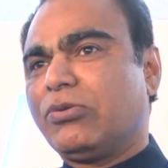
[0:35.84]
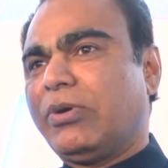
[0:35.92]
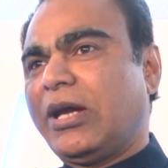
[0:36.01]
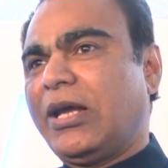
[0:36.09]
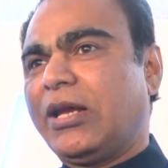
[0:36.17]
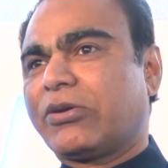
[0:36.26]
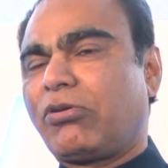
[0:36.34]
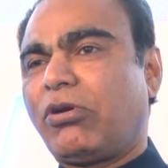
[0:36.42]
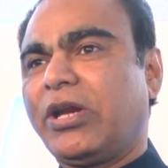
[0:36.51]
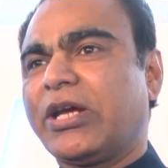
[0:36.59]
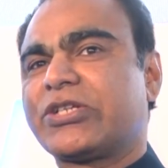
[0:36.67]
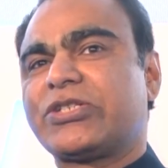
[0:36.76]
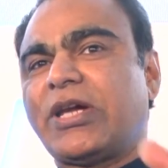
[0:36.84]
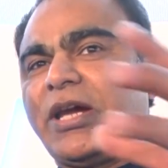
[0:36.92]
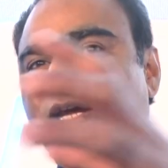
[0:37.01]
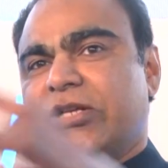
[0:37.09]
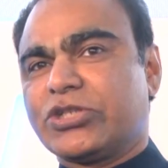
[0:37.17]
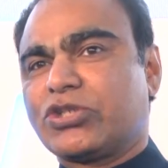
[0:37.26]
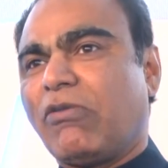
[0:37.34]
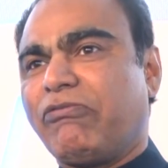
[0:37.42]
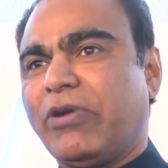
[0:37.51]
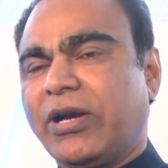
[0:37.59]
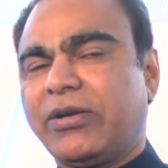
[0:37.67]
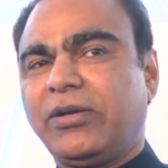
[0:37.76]
to electronics and
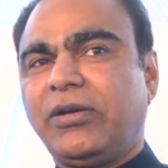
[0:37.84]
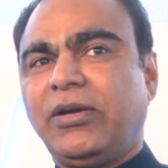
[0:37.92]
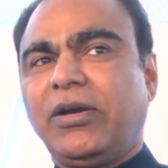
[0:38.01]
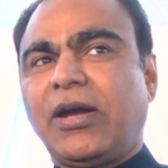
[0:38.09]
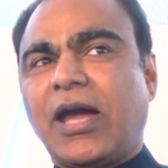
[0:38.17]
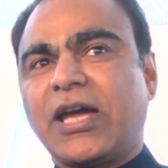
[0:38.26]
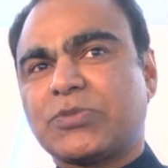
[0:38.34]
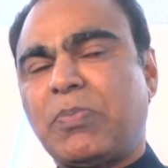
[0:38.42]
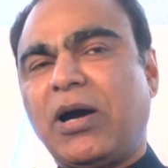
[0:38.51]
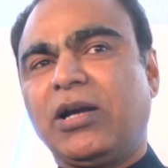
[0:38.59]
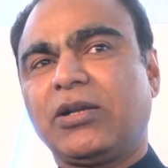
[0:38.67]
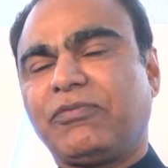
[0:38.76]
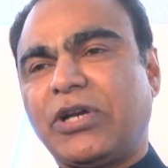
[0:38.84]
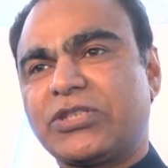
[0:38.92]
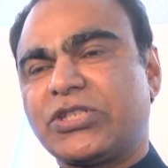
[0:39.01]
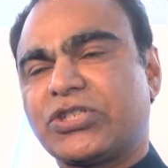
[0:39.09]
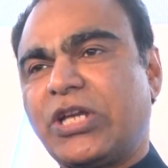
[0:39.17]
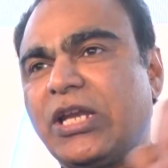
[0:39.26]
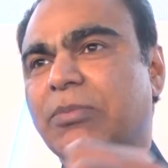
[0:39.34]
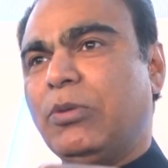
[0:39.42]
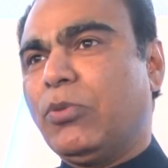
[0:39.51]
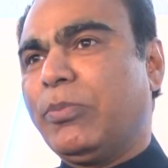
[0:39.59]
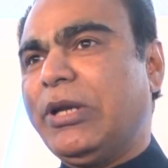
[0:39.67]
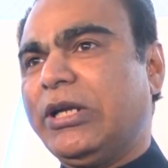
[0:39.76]
software as part of our sustainable
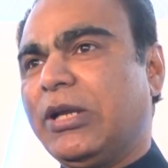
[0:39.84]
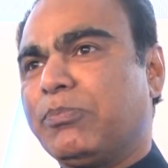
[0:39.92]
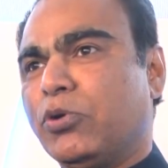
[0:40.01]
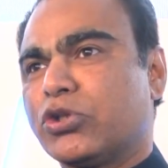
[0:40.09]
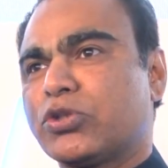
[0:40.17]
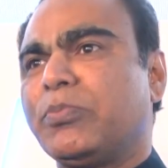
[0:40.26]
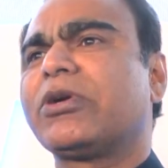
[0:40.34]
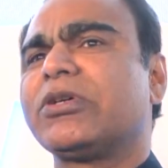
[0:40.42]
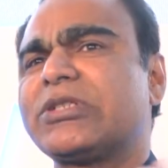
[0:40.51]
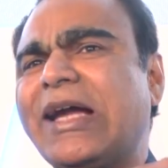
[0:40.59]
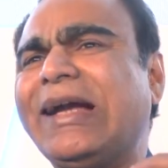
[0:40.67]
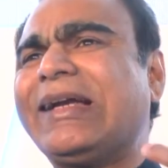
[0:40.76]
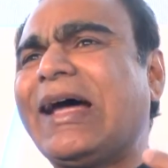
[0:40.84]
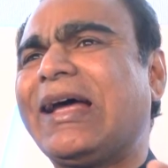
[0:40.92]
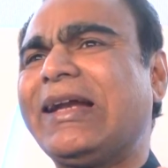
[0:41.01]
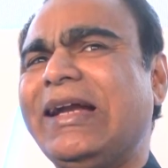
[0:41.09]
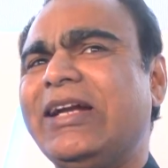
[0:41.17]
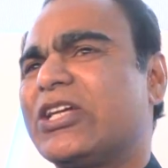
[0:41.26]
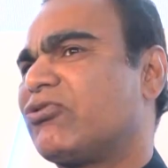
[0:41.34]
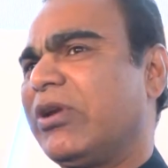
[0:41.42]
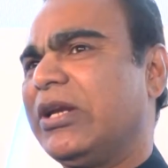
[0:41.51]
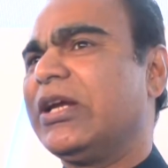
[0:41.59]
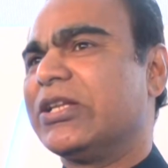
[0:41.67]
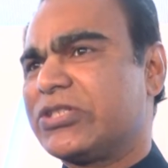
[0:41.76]
mobility push because the entire
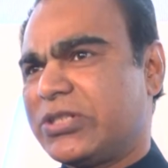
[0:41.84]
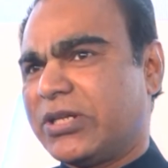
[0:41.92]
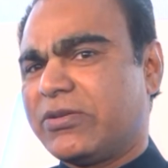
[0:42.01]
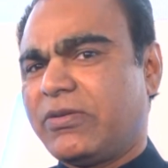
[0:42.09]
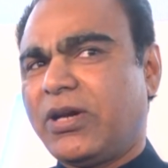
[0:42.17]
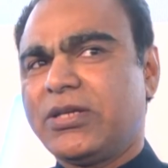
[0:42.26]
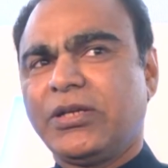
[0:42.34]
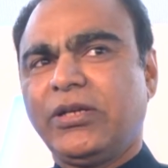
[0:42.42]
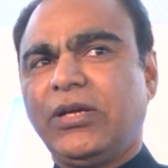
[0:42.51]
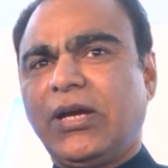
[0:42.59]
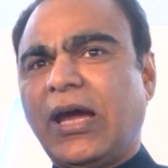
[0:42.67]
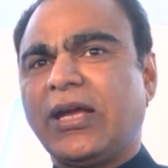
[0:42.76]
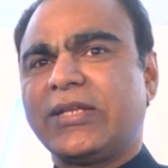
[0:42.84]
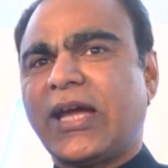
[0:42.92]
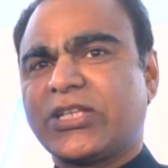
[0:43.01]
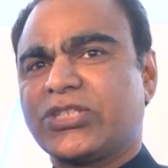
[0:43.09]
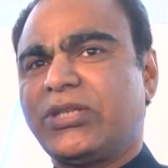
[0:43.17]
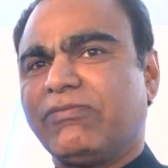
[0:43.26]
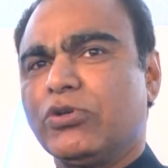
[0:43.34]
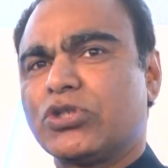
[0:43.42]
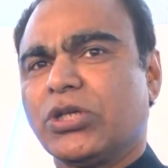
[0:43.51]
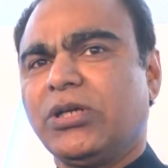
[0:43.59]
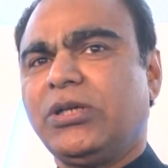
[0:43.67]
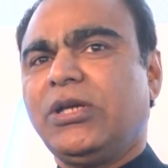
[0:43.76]
industry needs it, right? And that's the
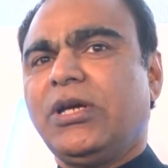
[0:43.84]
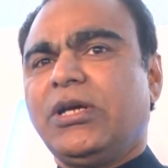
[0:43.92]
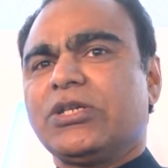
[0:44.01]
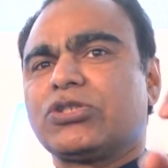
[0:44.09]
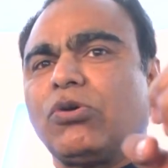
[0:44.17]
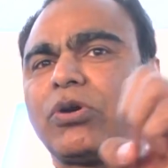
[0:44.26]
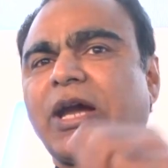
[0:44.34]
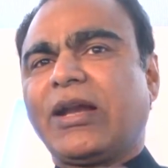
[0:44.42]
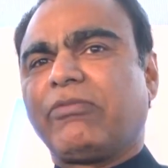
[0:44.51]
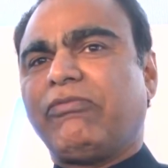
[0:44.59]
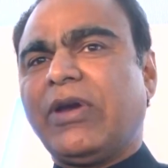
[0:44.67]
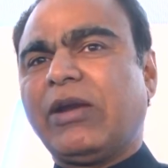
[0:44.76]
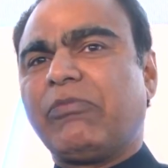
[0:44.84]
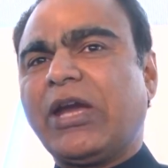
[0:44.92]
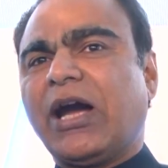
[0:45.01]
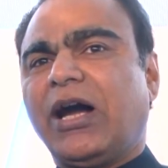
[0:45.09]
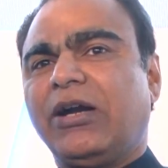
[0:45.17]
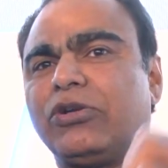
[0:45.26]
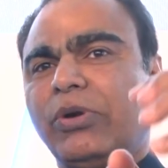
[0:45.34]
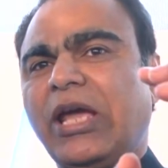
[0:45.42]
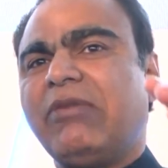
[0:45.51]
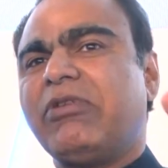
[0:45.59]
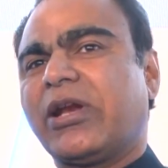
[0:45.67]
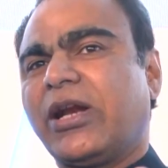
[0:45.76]
future. So kind of where we are
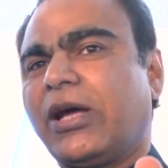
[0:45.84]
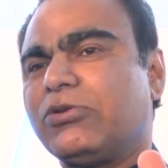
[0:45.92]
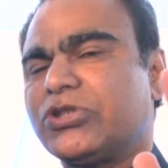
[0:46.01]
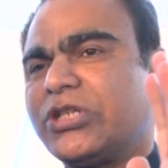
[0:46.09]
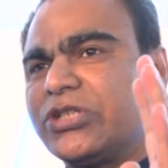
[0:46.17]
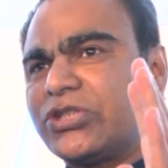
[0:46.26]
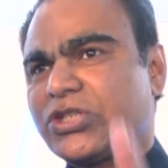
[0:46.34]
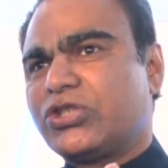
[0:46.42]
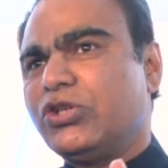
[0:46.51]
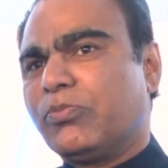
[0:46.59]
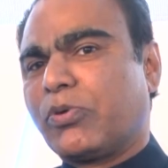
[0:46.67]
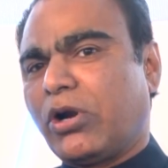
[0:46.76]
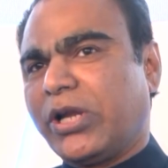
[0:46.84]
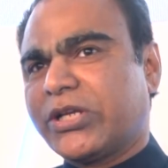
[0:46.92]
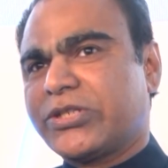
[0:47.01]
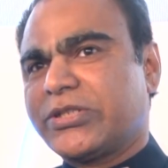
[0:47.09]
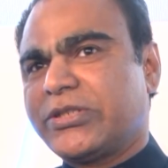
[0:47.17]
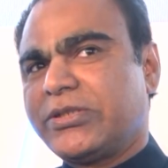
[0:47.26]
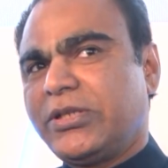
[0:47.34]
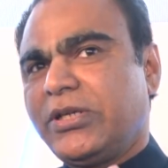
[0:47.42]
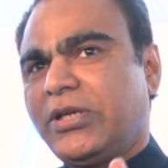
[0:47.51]
today, we are announcing six new products,